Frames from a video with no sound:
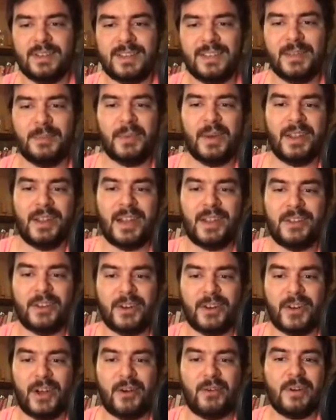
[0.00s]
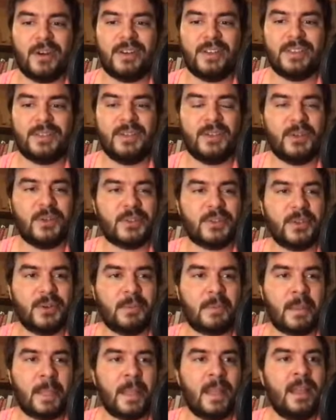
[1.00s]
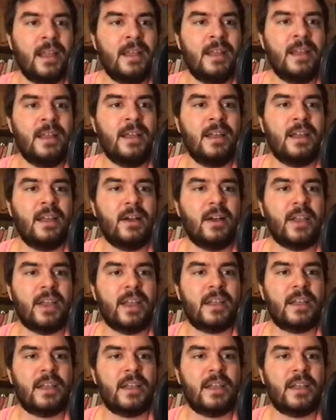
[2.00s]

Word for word: keep under an hour this video. So, okay,